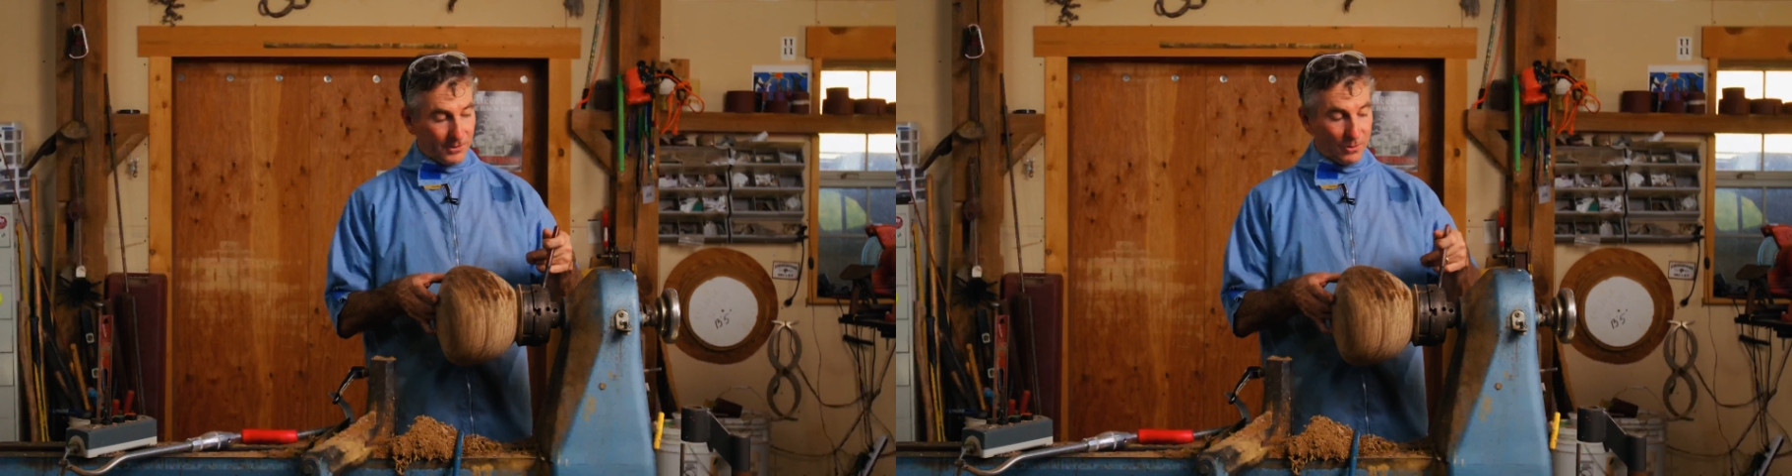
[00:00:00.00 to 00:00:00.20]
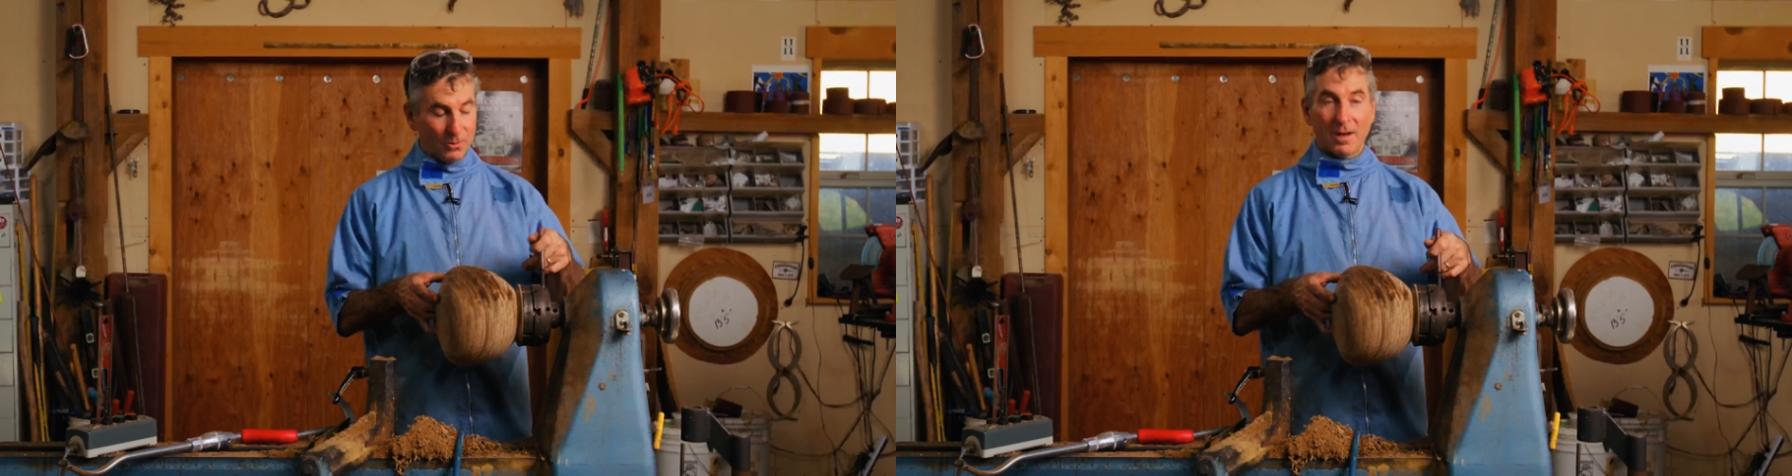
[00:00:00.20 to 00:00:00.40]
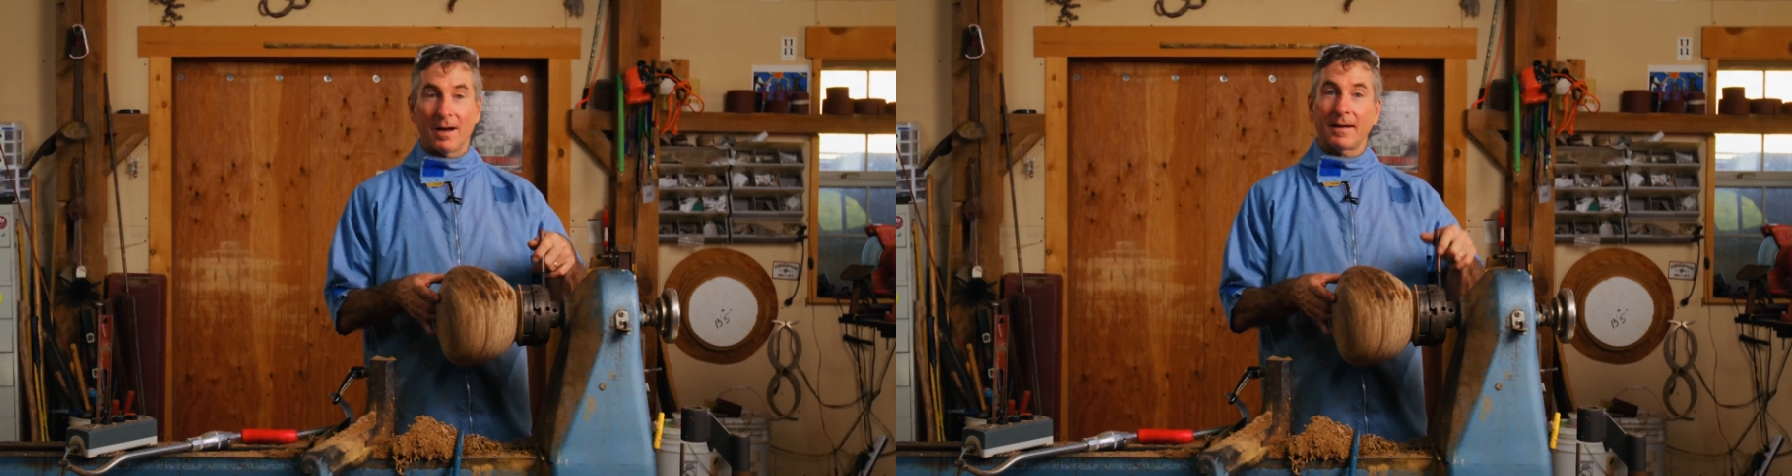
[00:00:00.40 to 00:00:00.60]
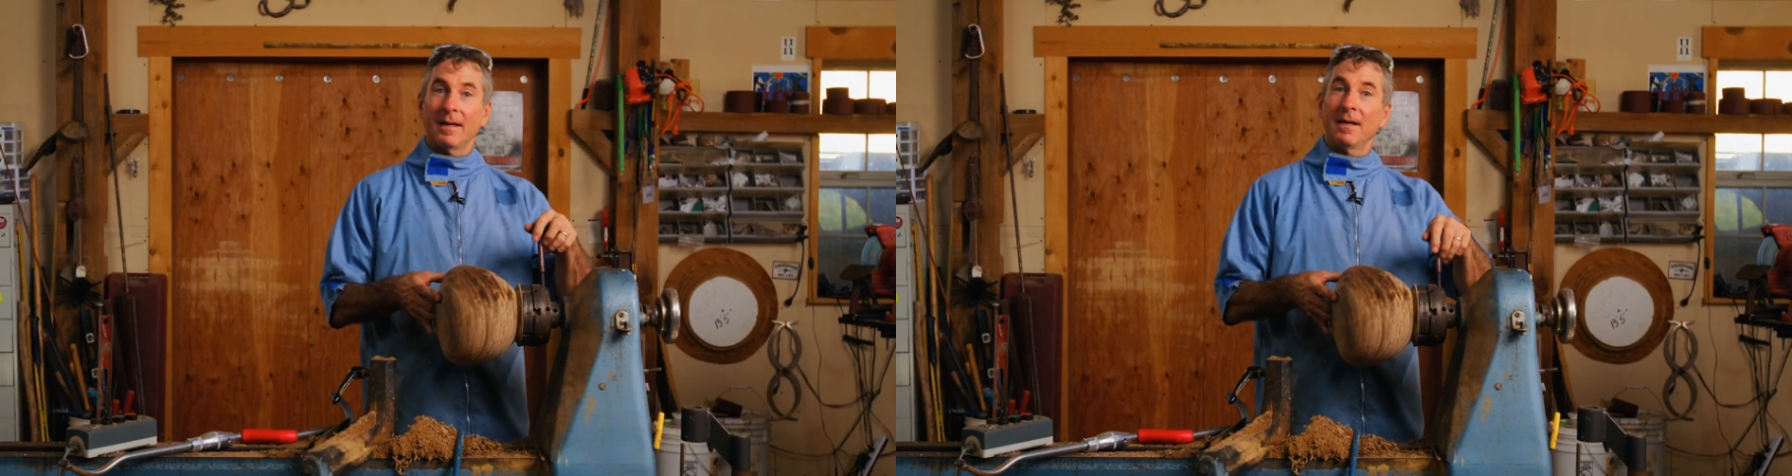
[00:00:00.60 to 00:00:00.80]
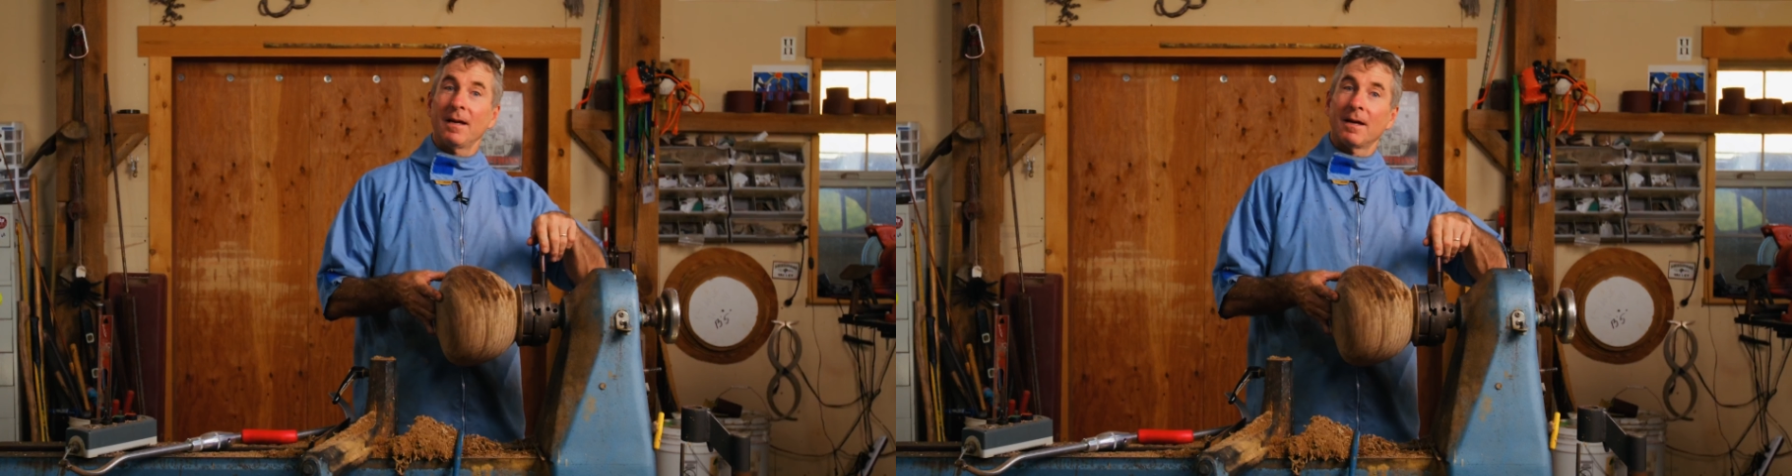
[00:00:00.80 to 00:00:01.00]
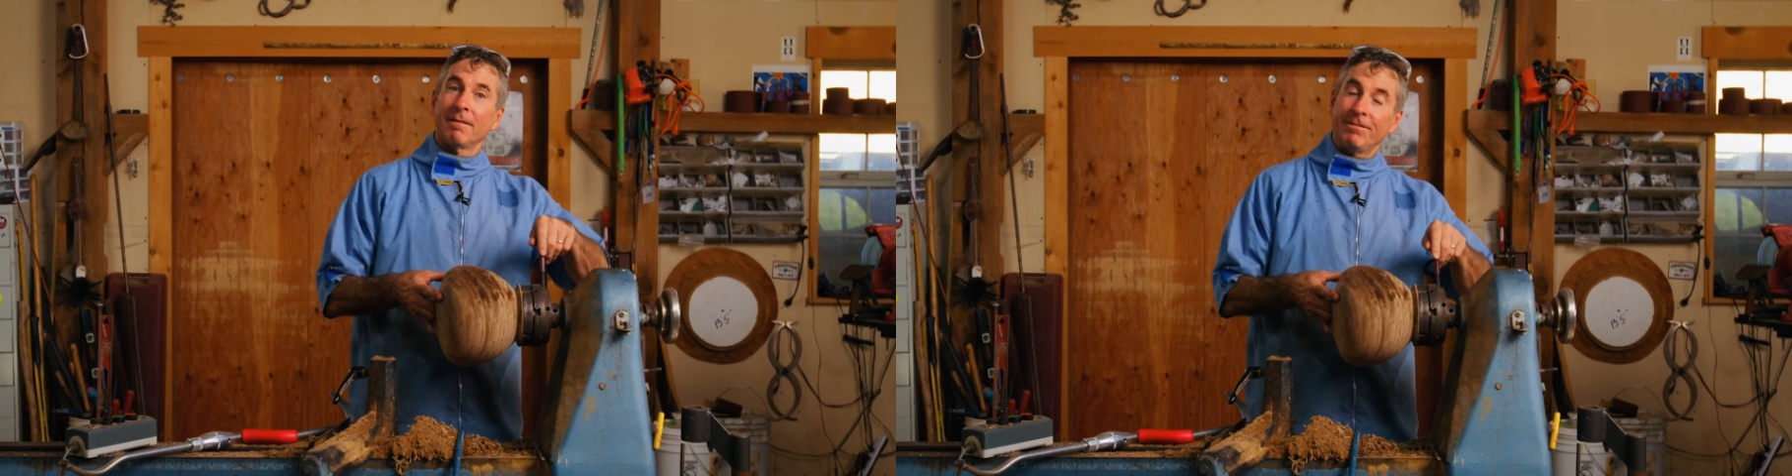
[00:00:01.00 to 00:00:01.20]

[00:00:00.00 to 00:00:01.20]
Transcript: of you lucky